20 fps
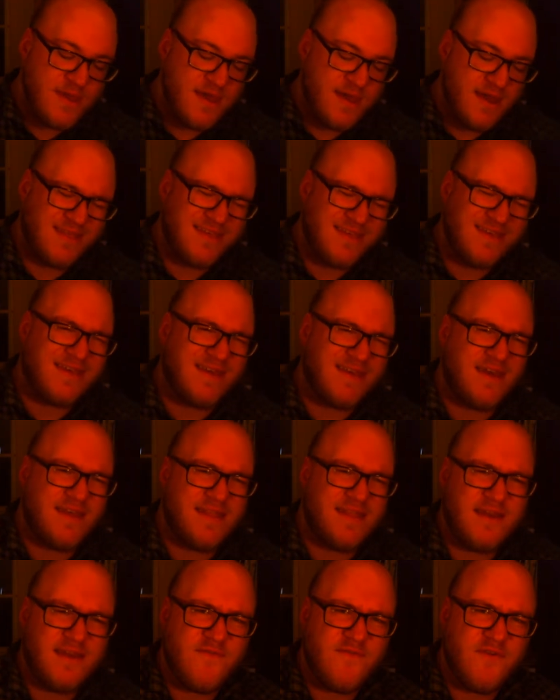I think I
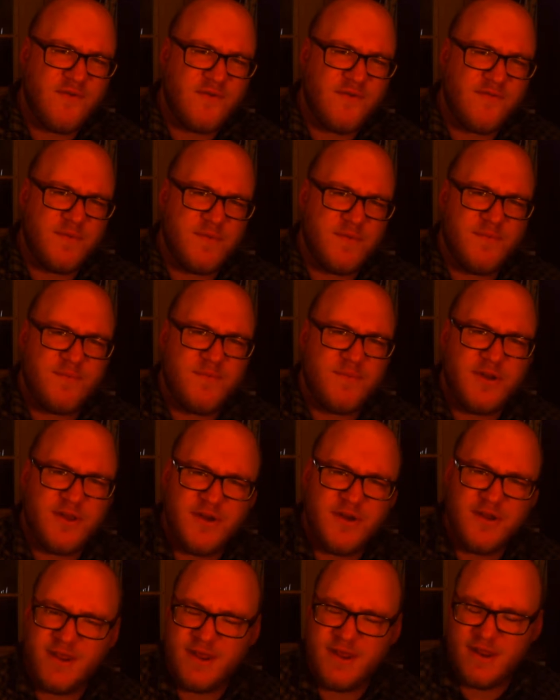think I've always been pretty
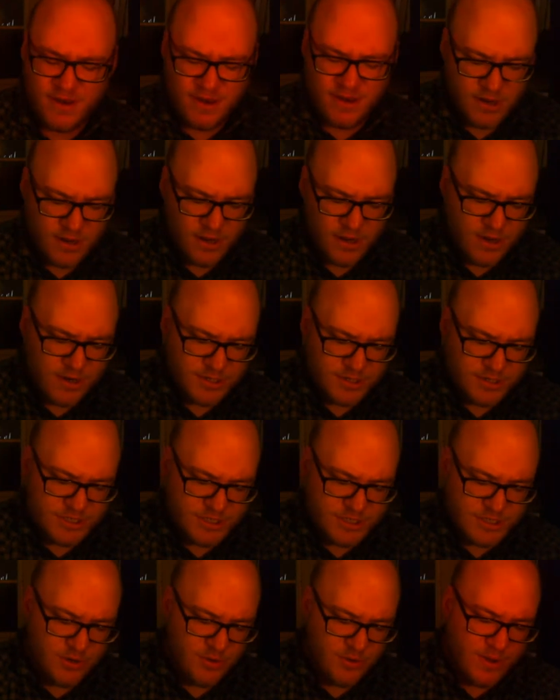good at
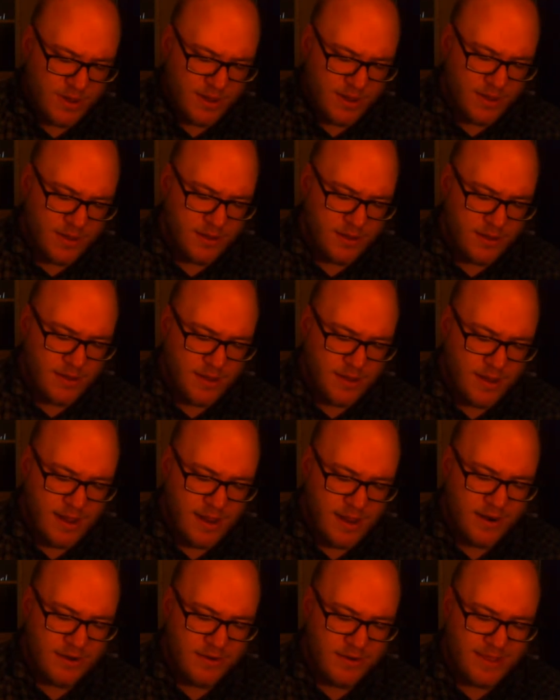just knowing
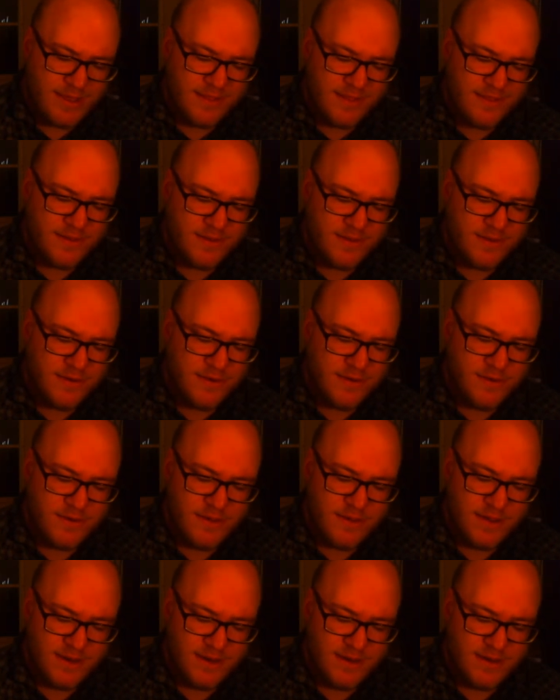how to get
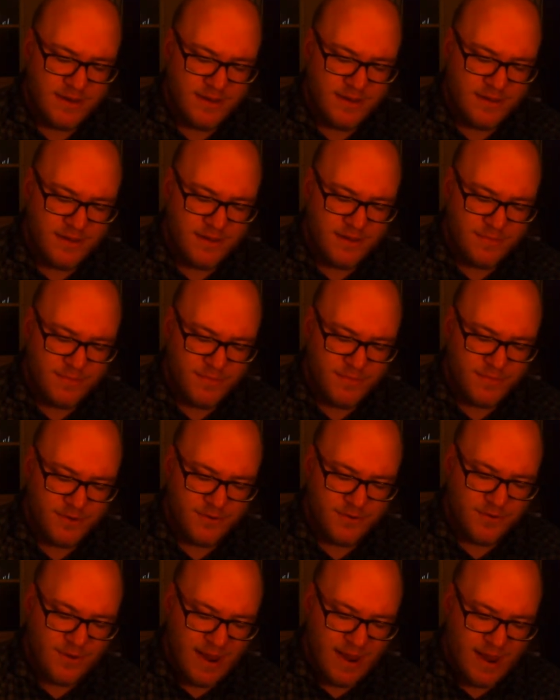get um, the
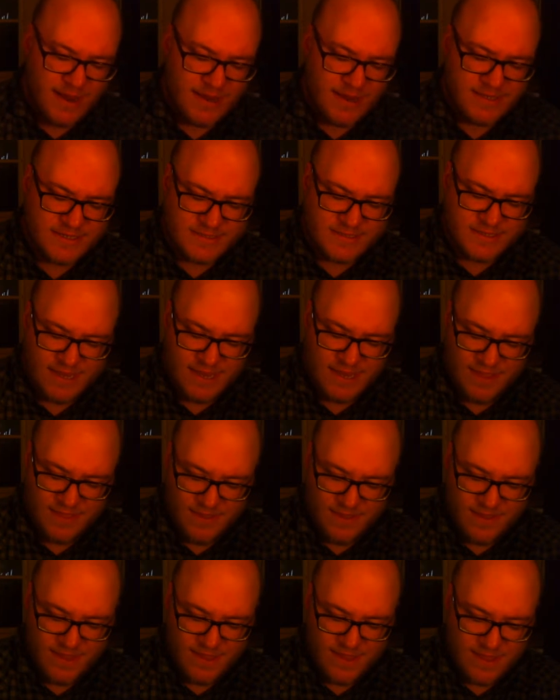cracks
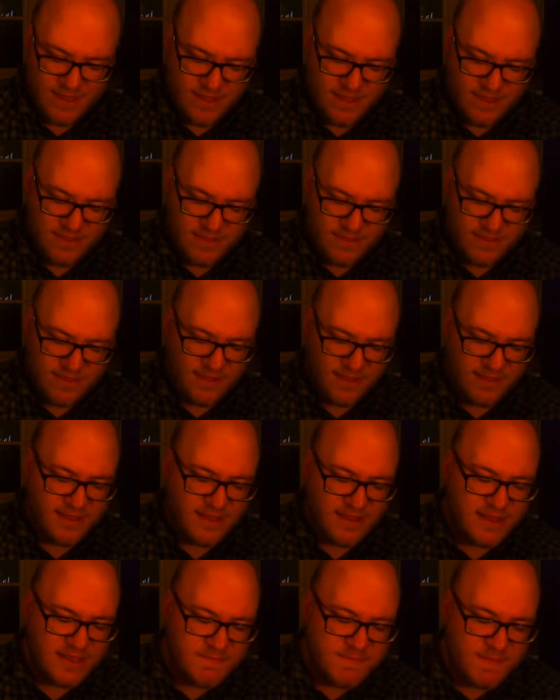and I think
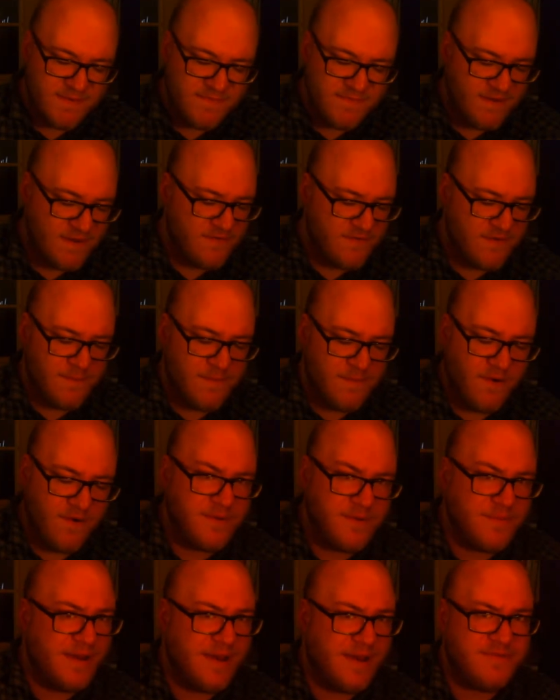that's my favorite part
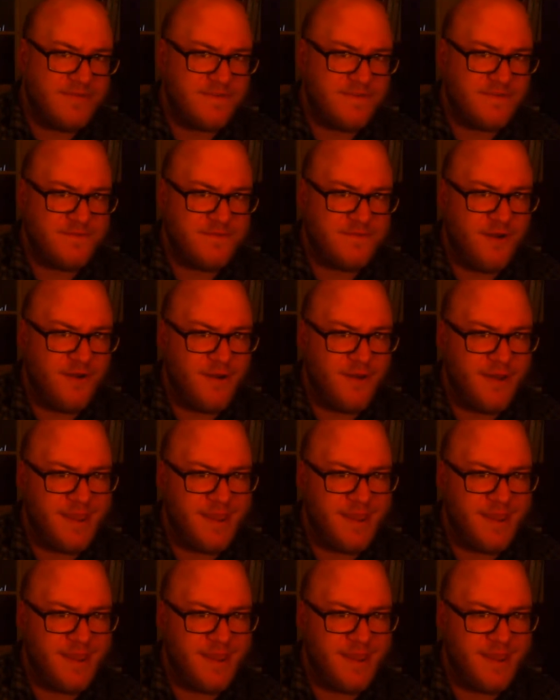about this drawing.